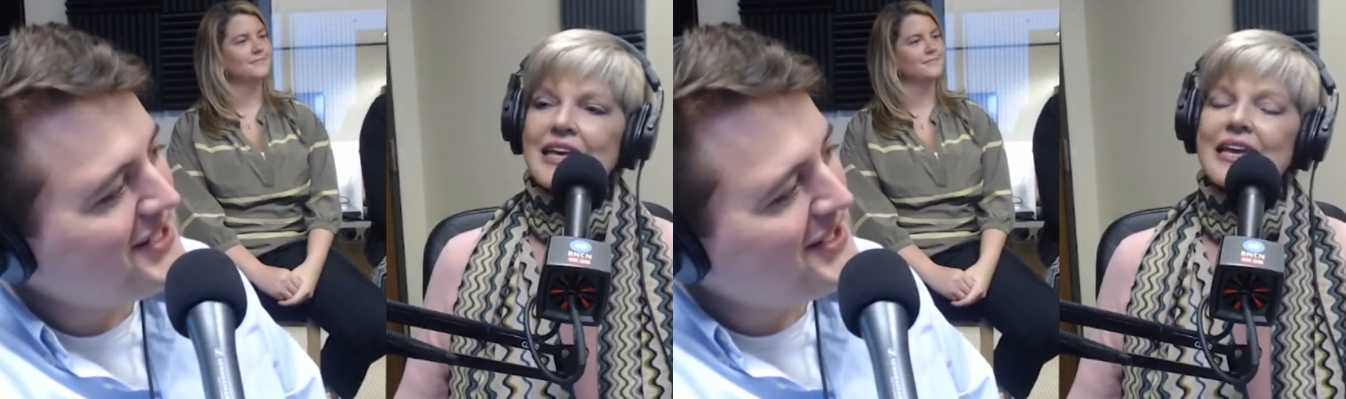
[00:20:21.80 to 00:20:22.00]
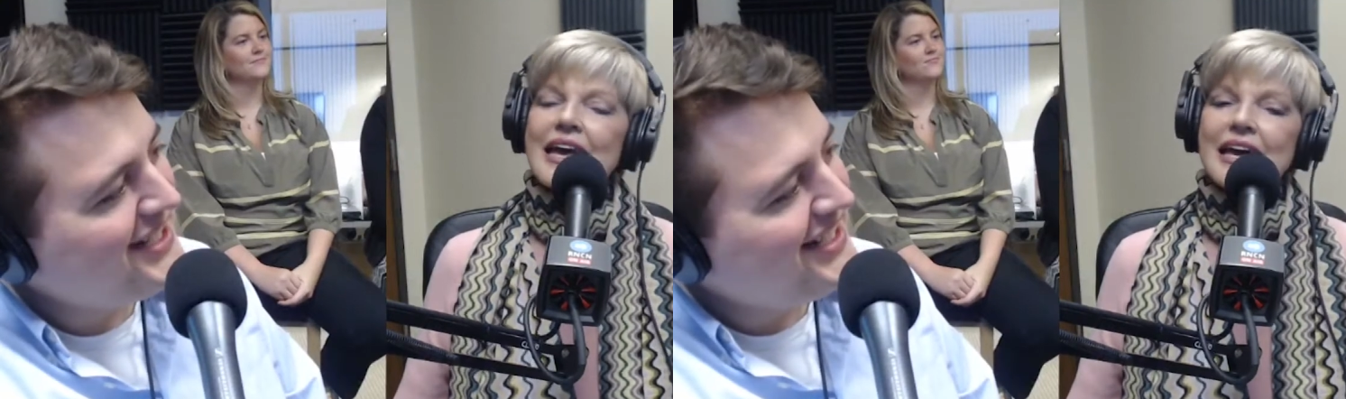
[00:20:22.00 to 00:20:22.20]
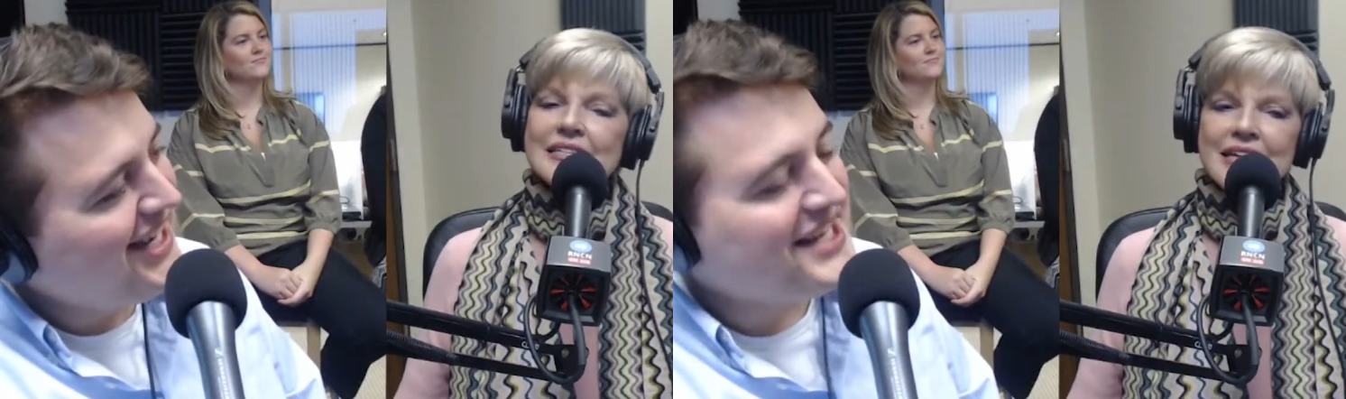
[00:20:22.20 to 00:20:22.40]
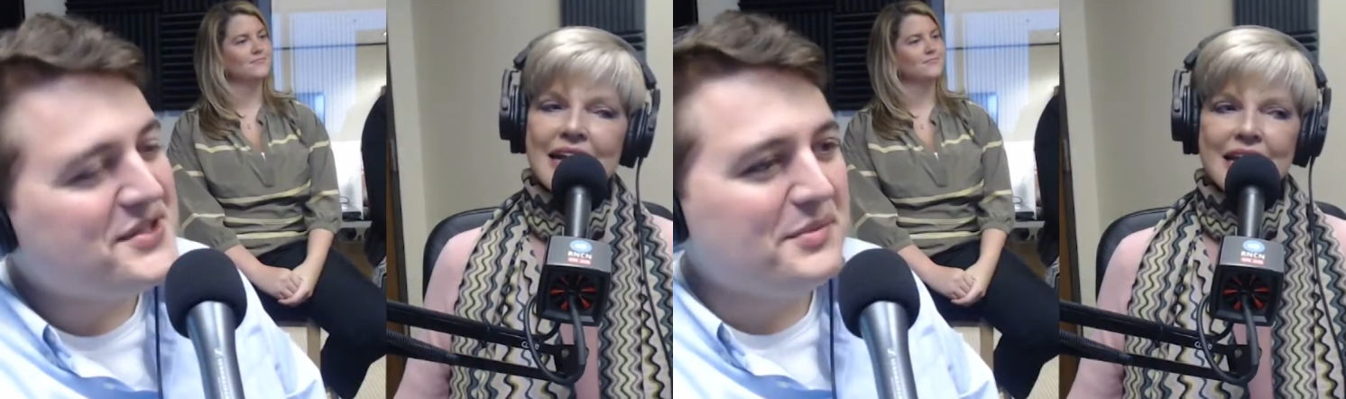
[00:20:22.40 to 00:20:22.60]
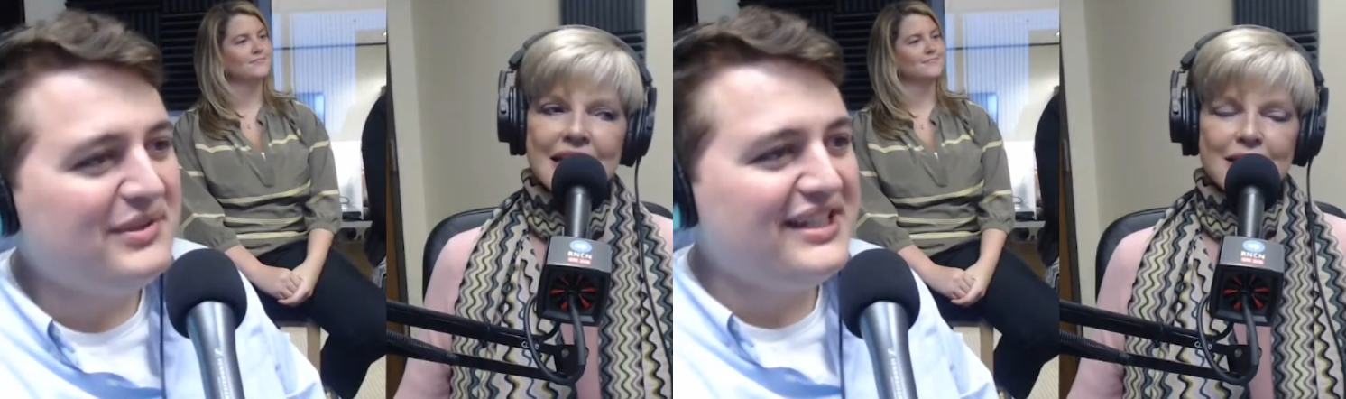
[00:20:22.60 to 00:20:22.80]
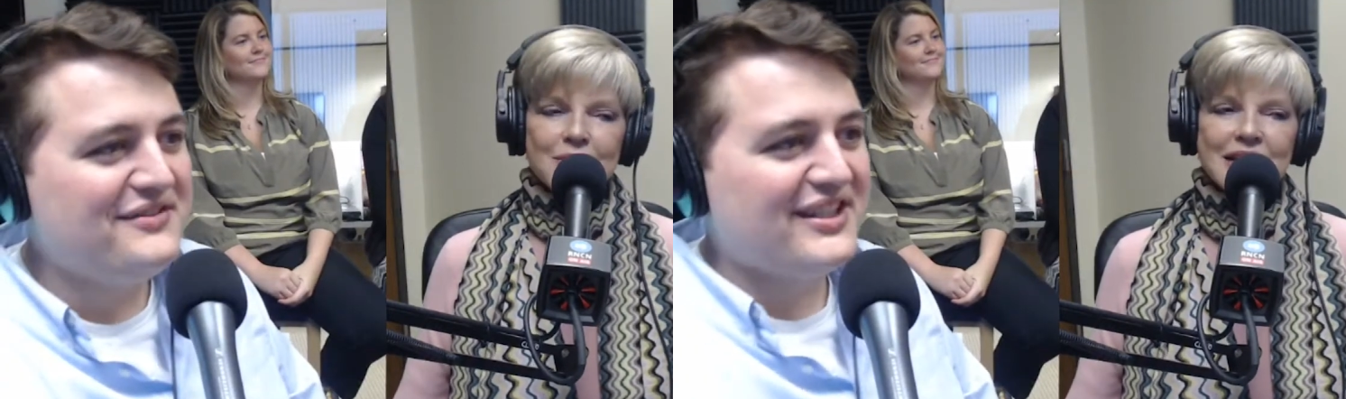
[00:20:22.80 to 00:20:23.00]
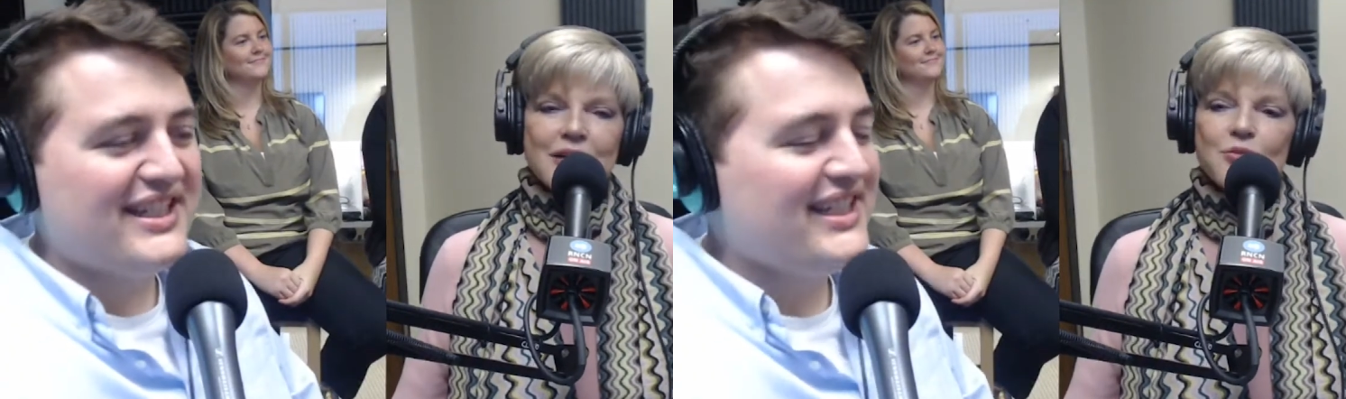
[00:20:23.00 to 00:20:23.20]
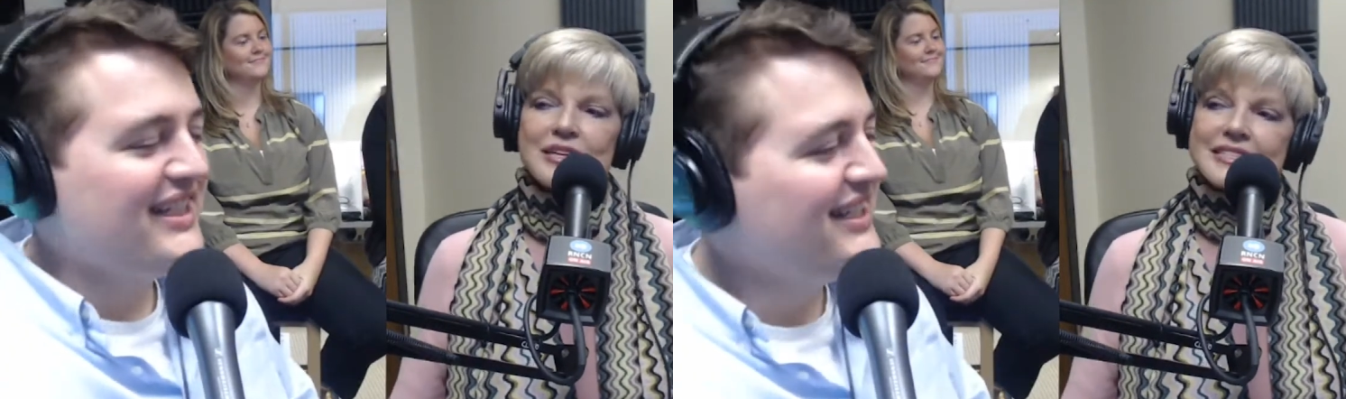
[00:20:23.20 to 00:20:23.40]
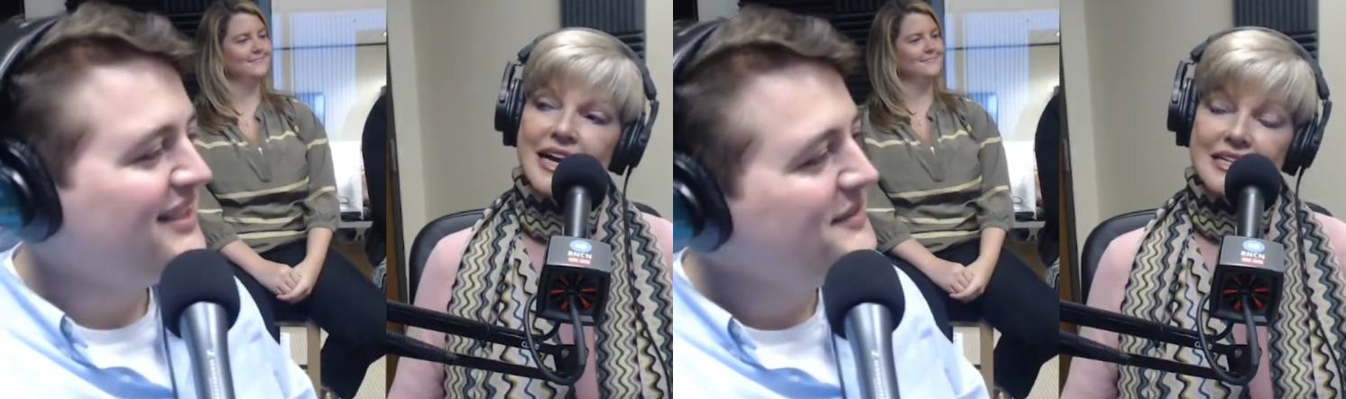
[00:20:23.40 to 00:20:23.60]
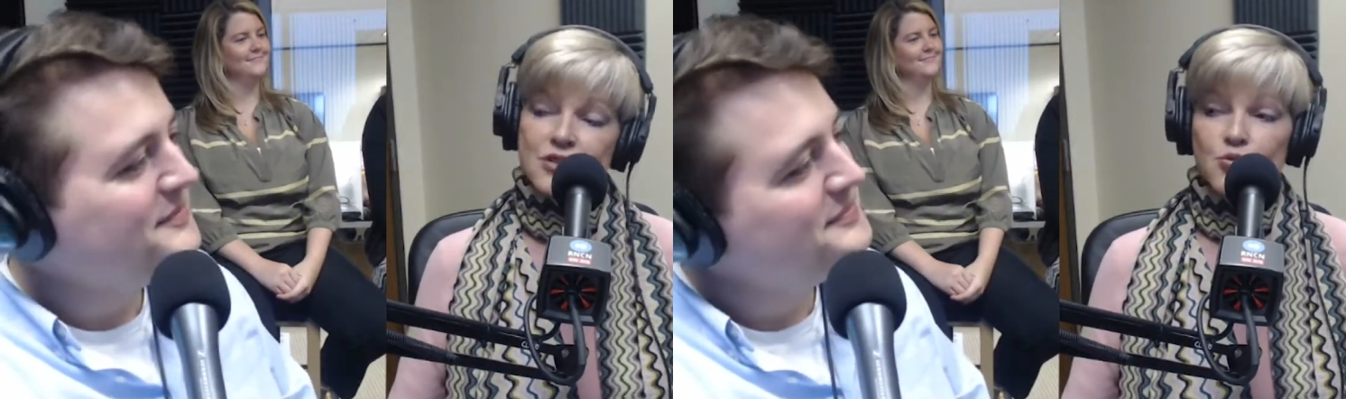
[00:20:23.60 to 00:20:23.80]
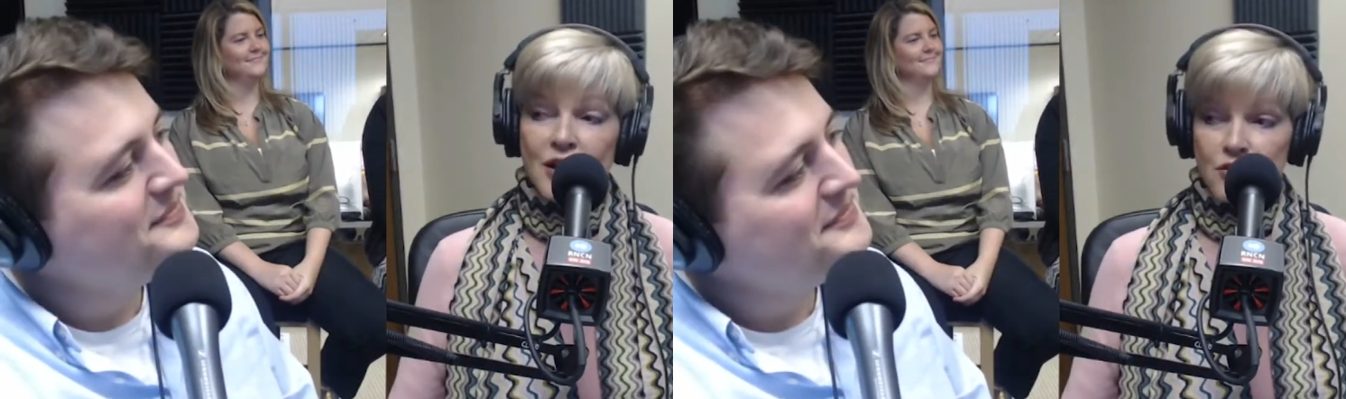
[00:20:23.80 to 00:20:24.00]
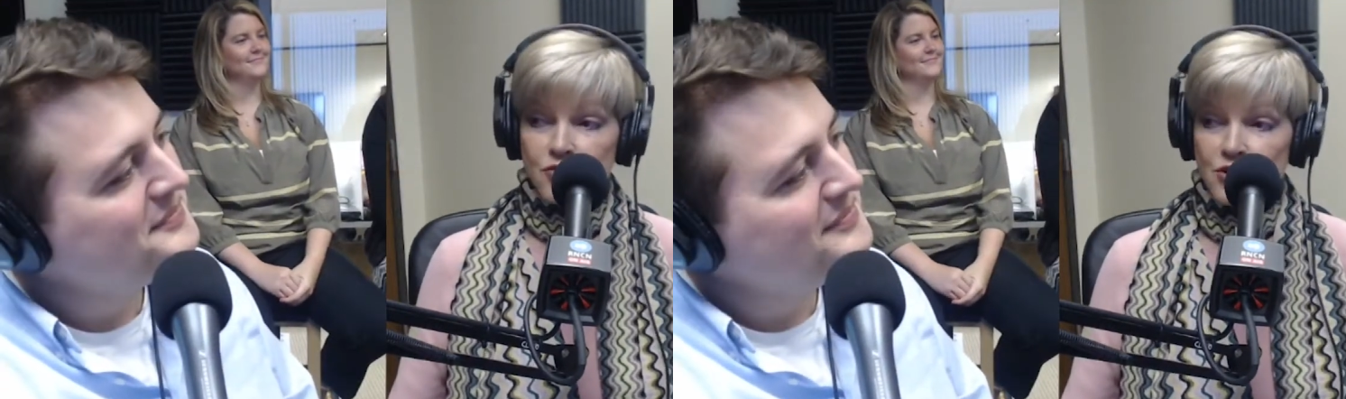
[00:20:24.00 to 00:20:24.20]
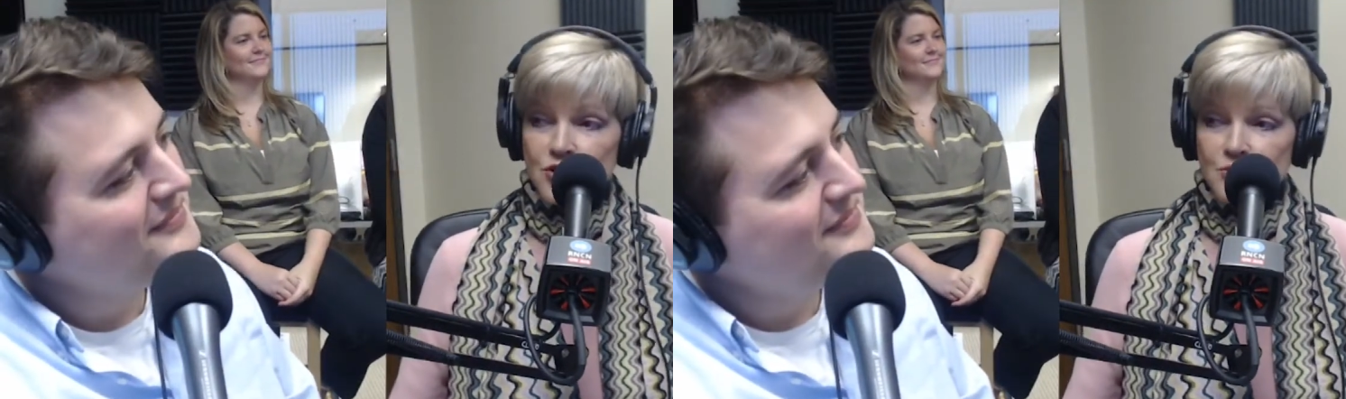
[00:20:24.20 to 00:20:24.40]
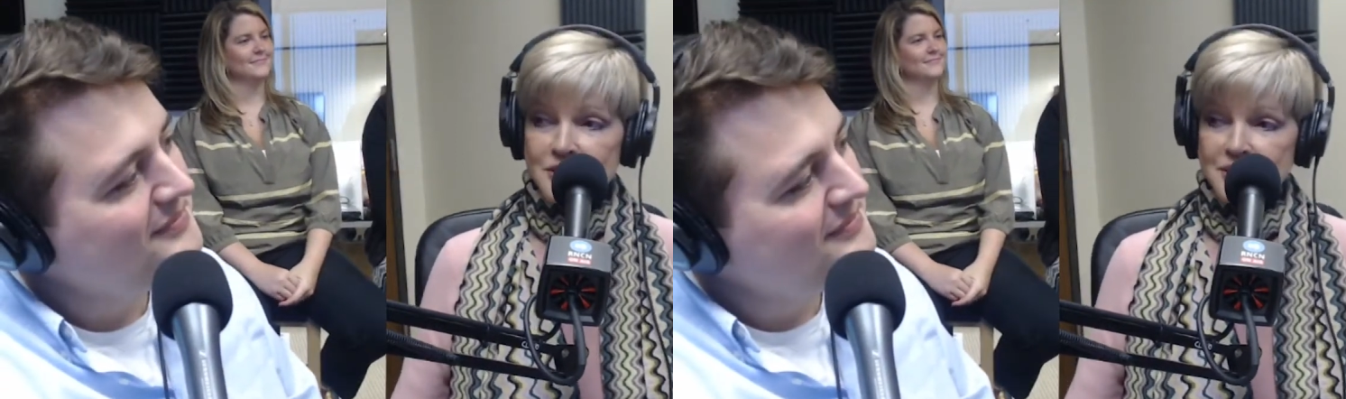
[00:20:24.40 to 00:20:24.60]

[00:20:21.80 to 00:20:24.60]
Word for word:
Speaker 1: Yes, and it it. it was twelve rooms.